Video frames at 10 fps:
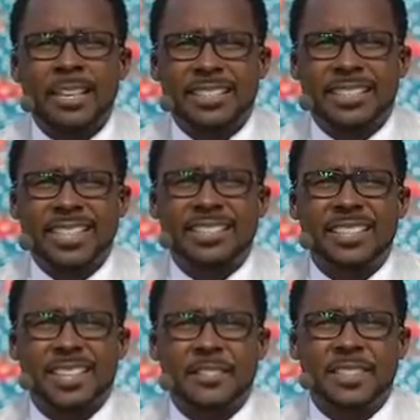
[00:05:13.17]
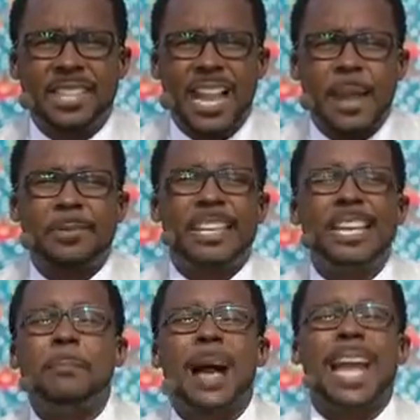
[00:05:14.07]
6 to 7 times
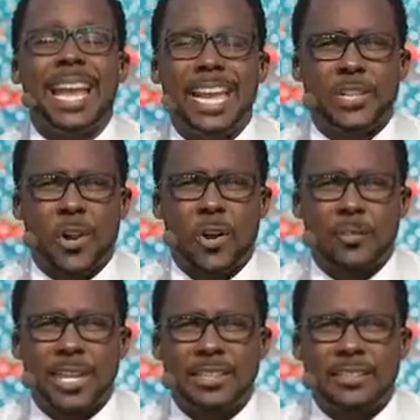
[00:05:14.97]
in my head already.